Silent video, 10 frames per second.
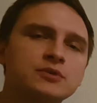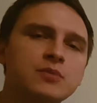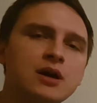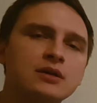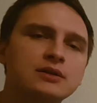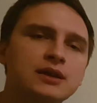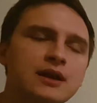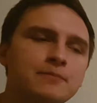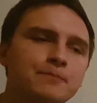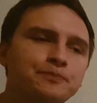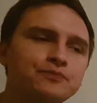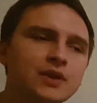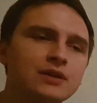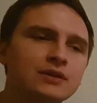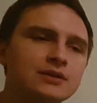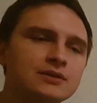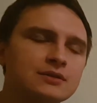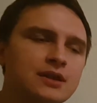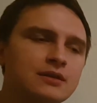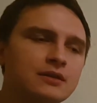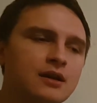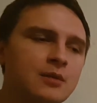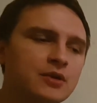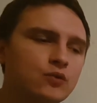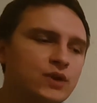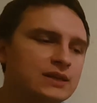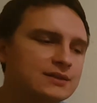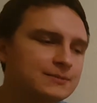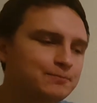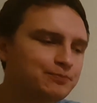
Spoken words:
market again, and then in the coming weeks